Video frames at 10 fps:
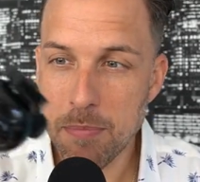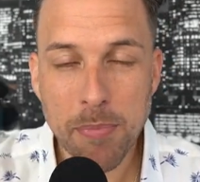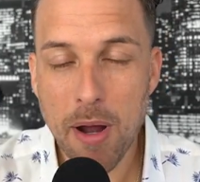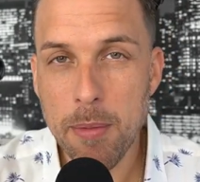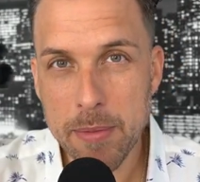
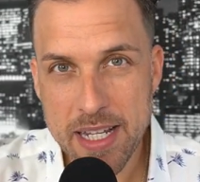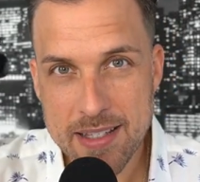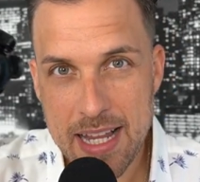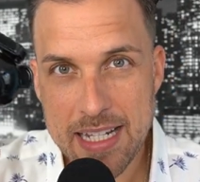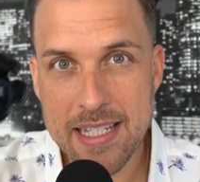probably
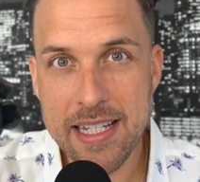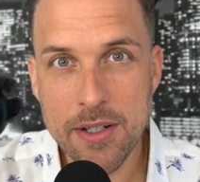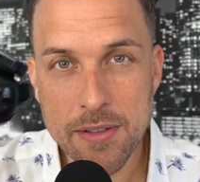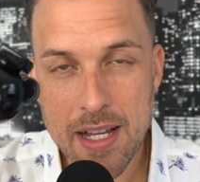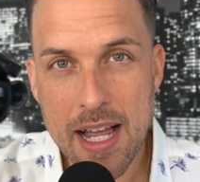its
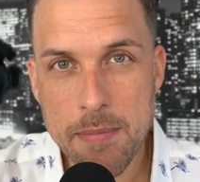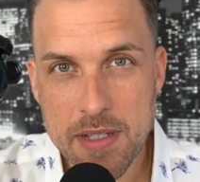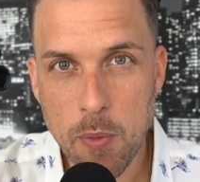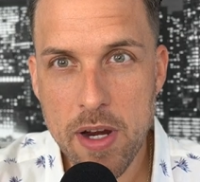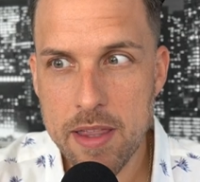ideal time
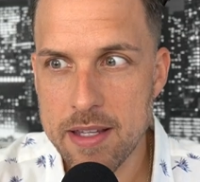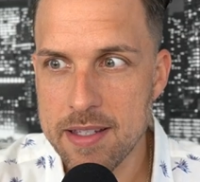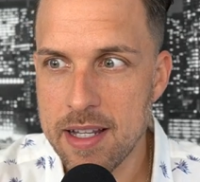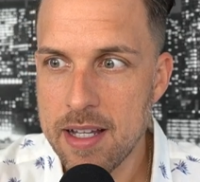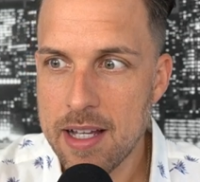to wear this.